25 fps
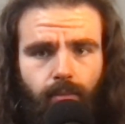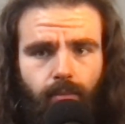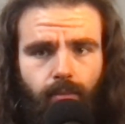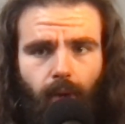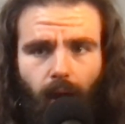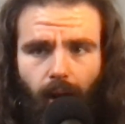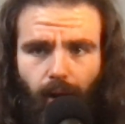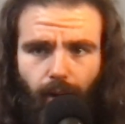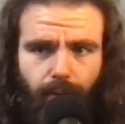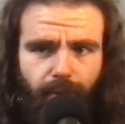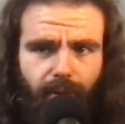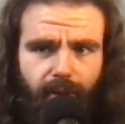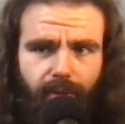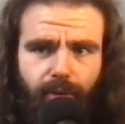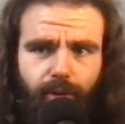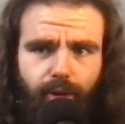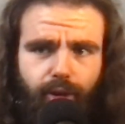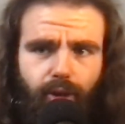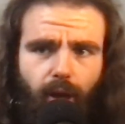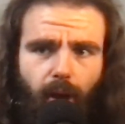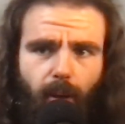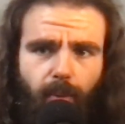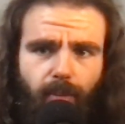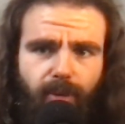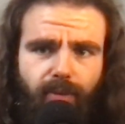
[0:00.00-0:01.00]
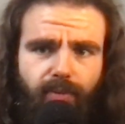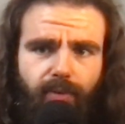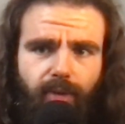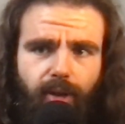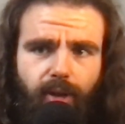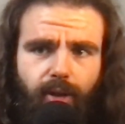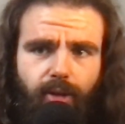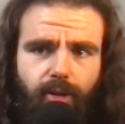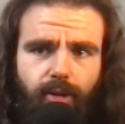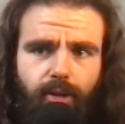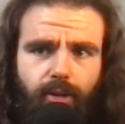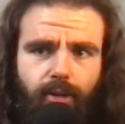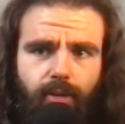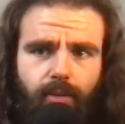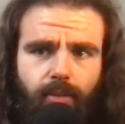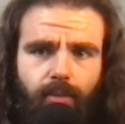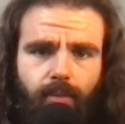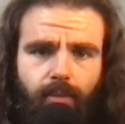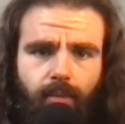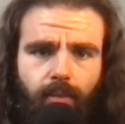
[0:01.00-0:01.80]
I don't think the job's finished.